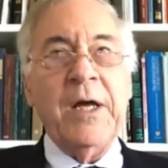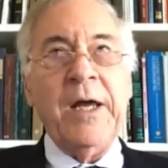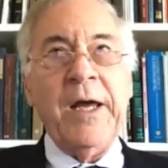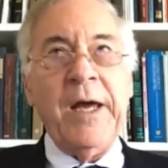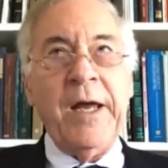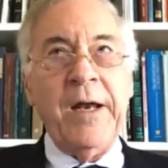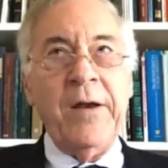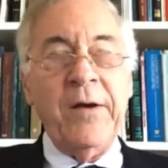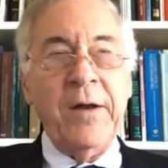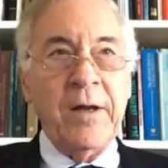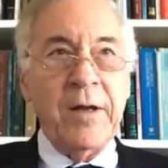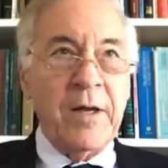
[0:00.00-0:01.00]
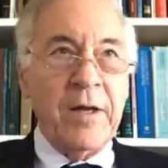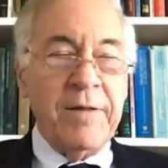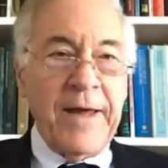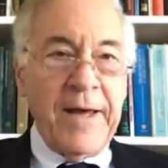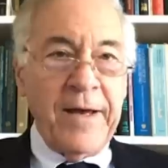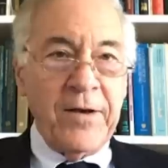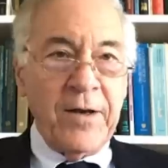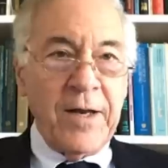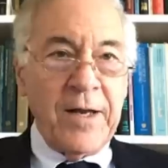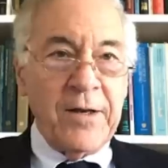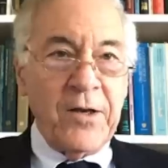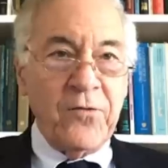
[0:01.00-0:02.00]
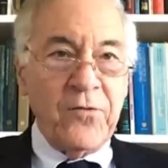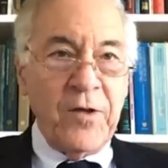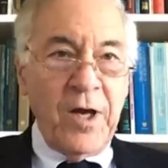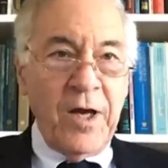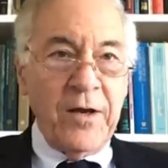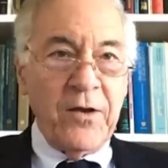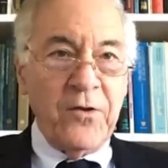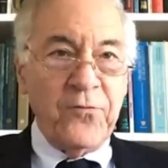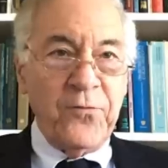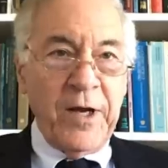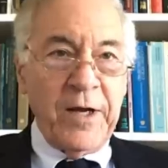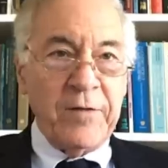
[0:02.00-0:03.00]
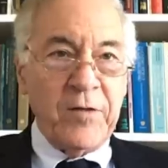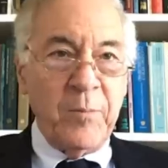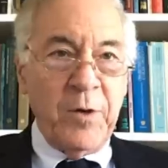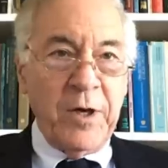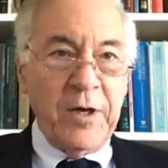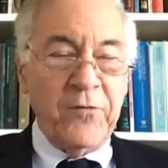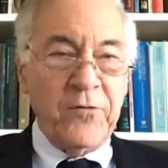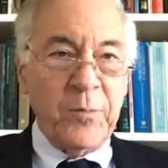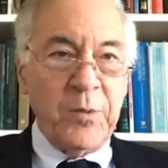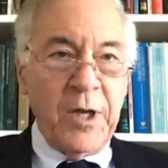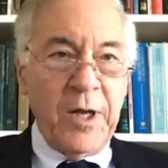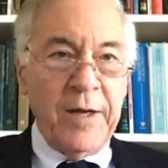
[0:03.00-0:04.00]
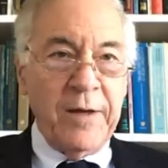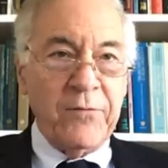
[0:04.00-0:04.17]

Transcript: And that does not affect the money supply.